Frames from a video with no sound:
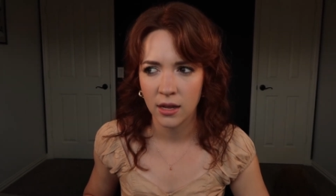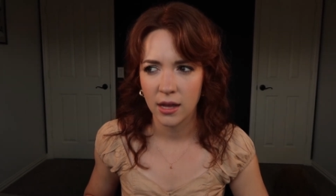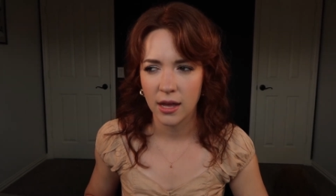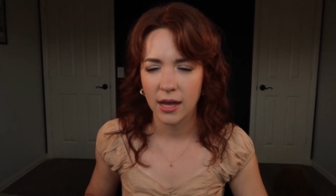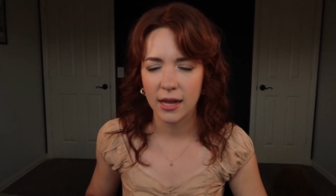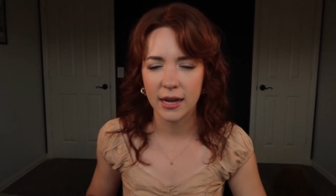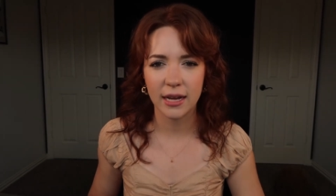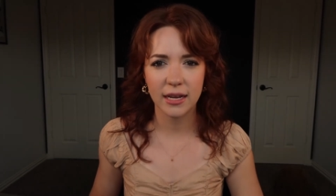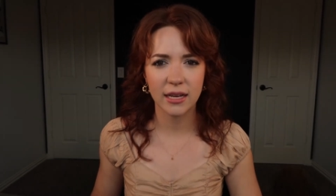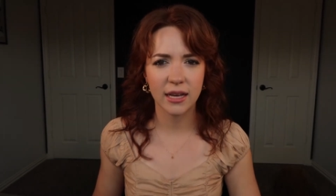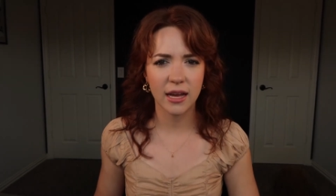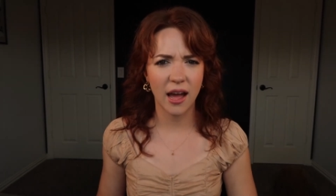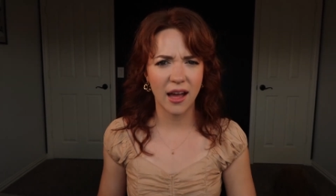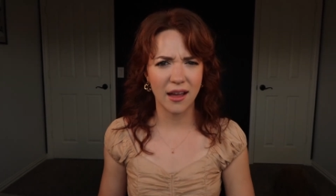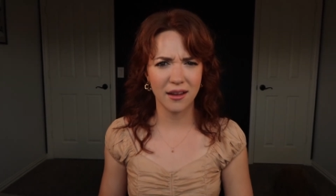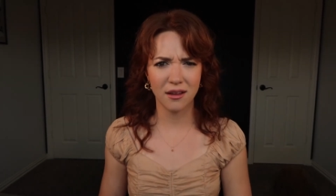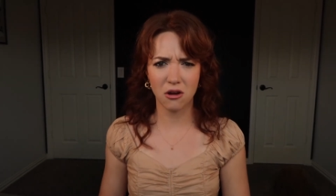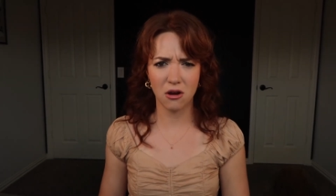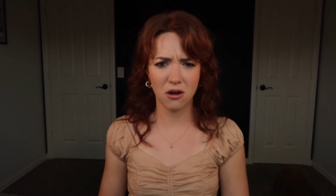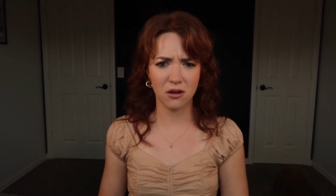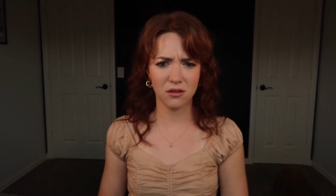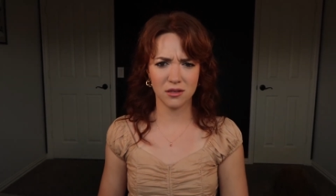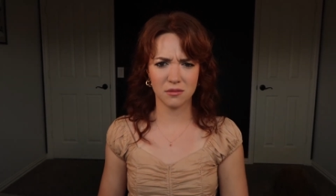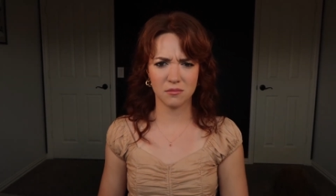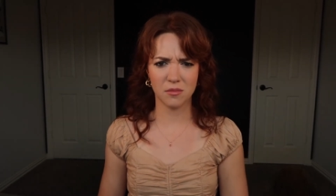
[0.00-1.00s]
And I, I
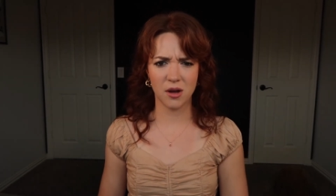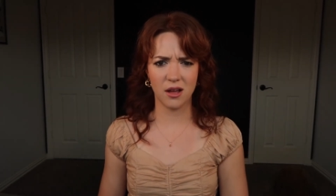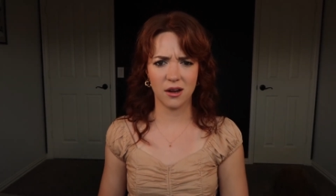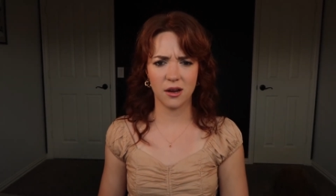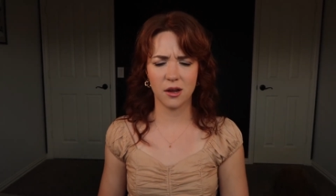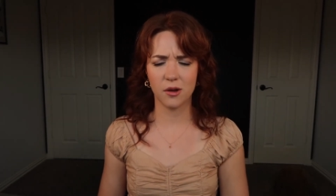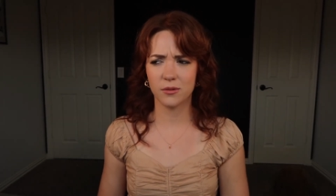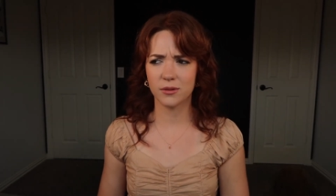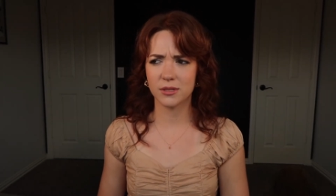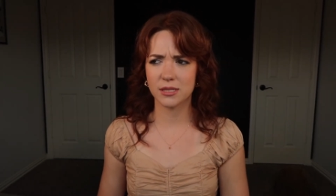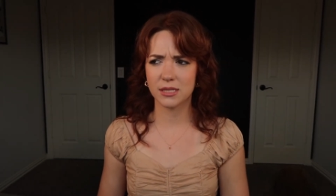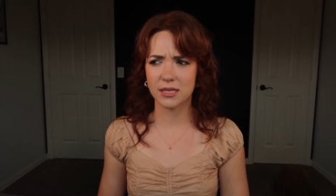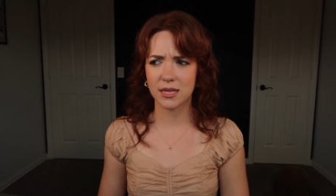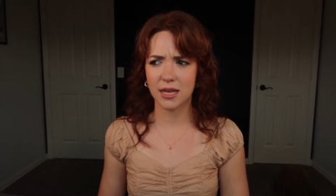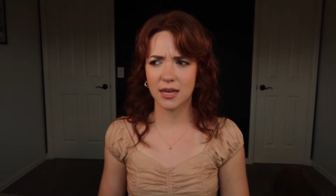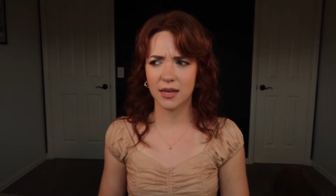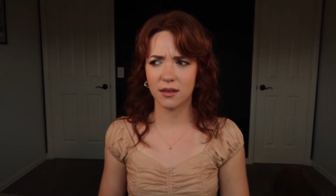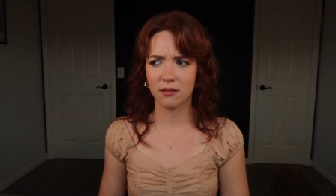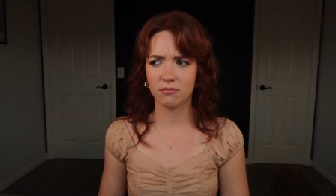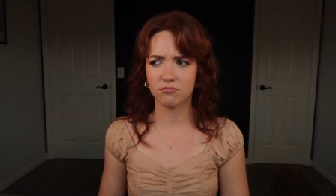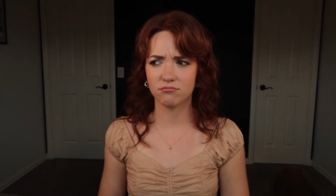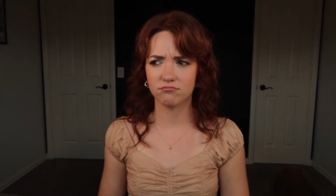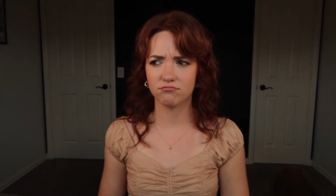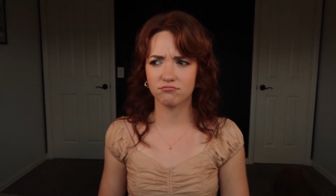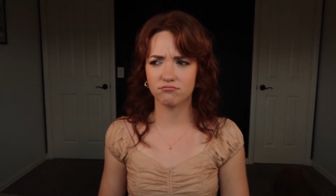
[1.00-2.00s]
called him on it. I was
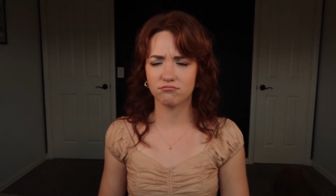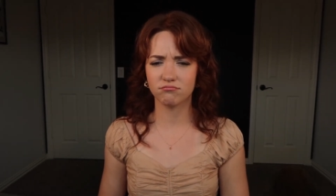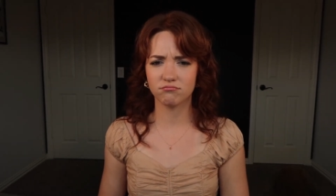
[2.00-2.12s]
like,